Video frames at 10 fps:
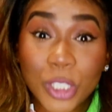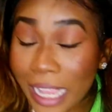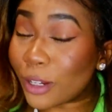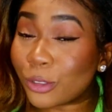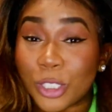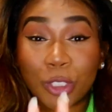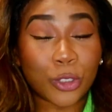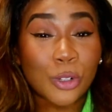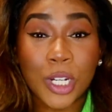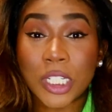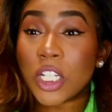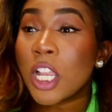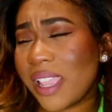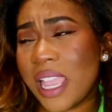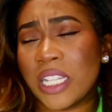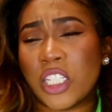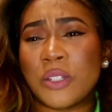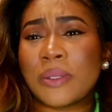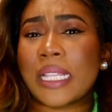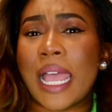Ain't no just George. And she
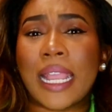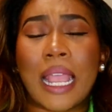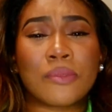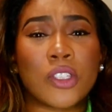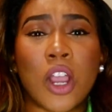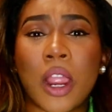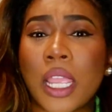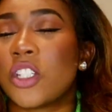was like, I'm sorry.